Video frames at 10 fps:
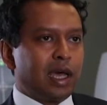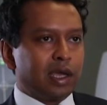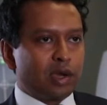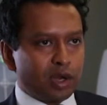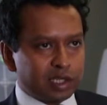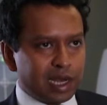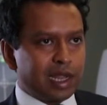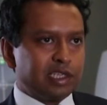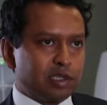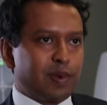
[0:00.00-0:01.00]
a contact
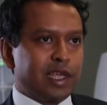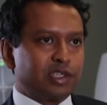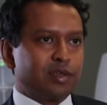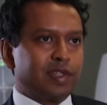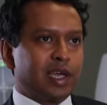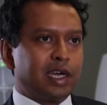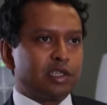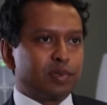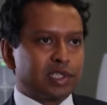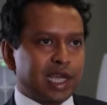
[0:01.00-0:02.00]
lens is placed over the eye
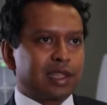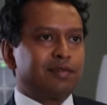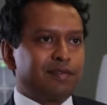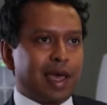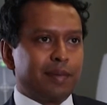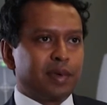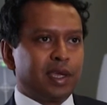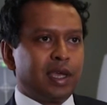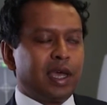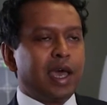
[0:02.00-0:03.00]
to protect the
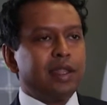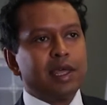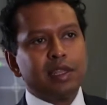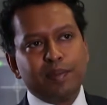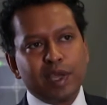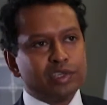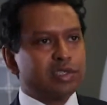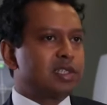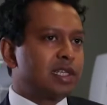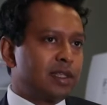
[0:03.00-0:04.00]
flap, and then the
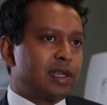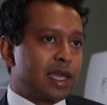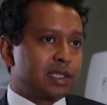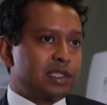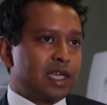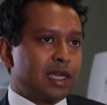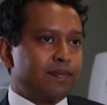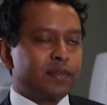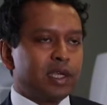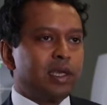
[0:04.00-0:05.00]
patient's seen the next
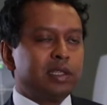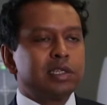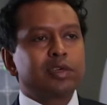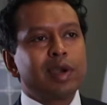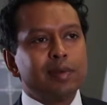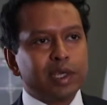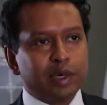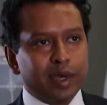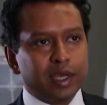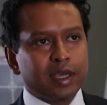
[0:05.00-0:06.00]
day. It's incredibly
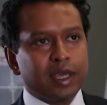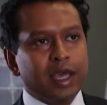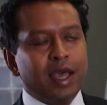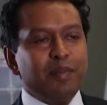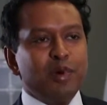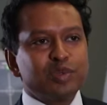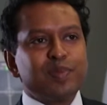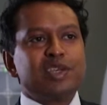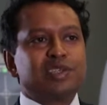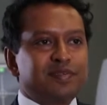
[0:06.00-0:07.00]
quick.
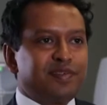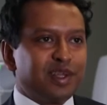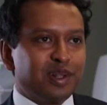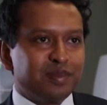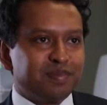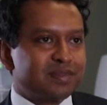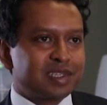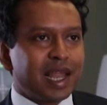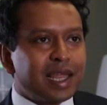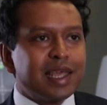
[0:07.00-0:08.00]
Most patients feel
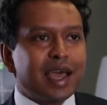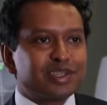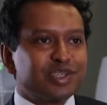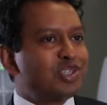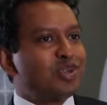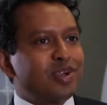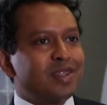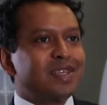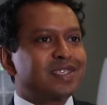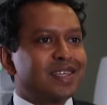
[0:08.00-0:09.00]
slightly anxious
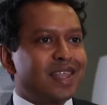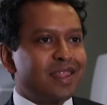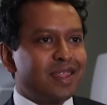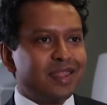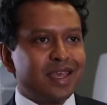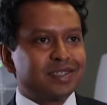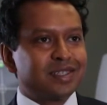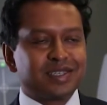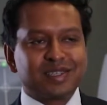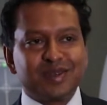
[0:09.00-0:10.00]
during this, and then there's
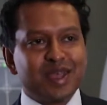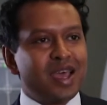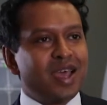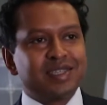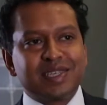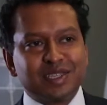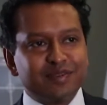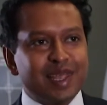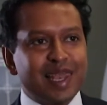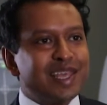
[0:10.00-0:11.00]
this sense
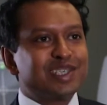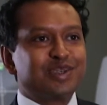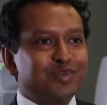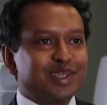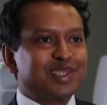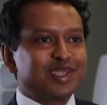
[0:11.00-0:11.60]
of elation once